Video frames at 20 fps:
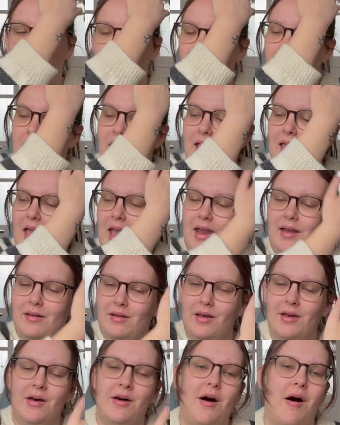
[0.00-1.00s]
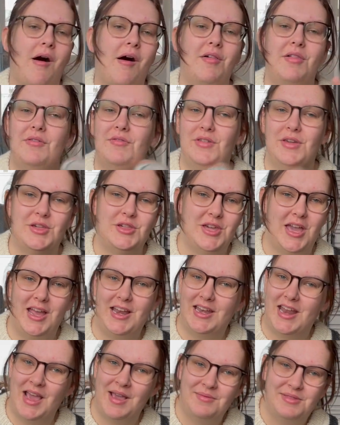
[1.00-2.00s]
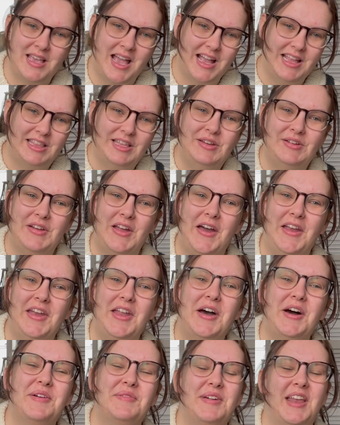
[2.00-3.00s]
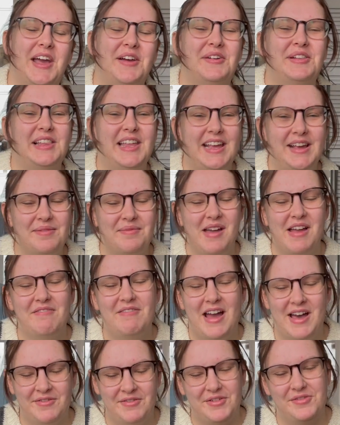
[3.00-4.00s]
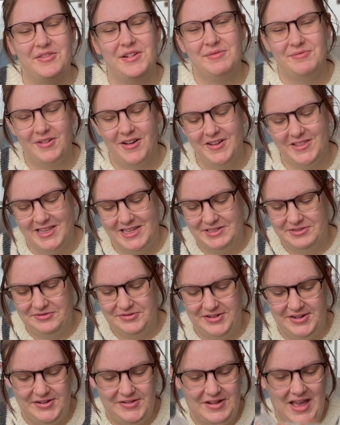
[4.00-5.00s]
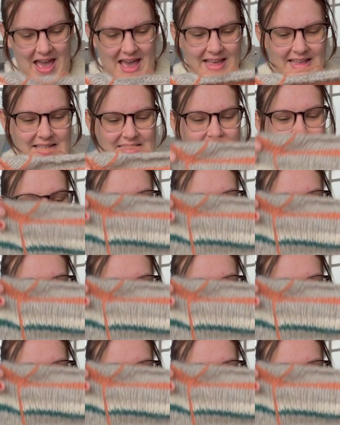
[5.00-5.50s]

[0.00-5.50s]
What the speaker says: Again, all of the shade names I do not know, but I will link my Ravelry project for you guys.